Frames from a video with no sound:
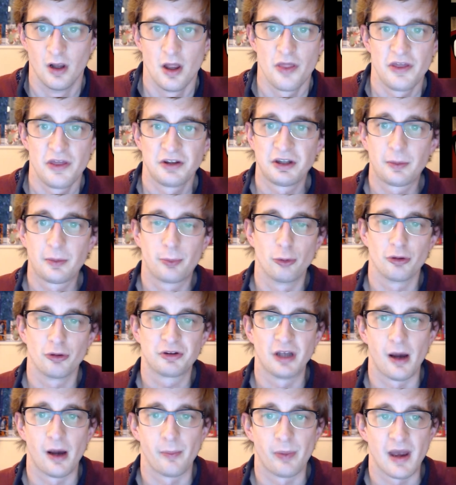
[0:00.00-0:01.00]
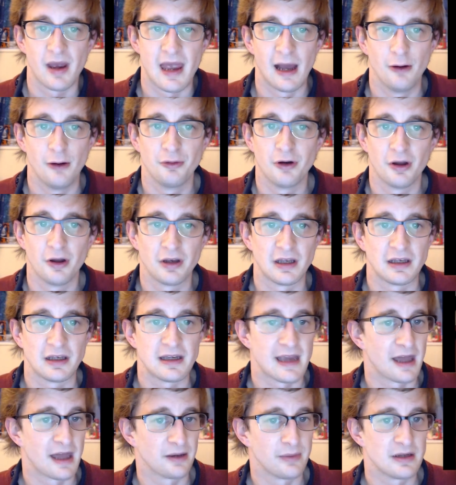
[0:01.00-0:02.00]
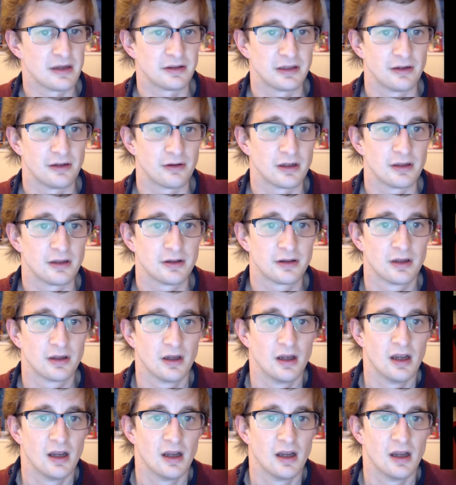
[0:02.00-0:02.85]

This is brought up by Heldon in the anime series,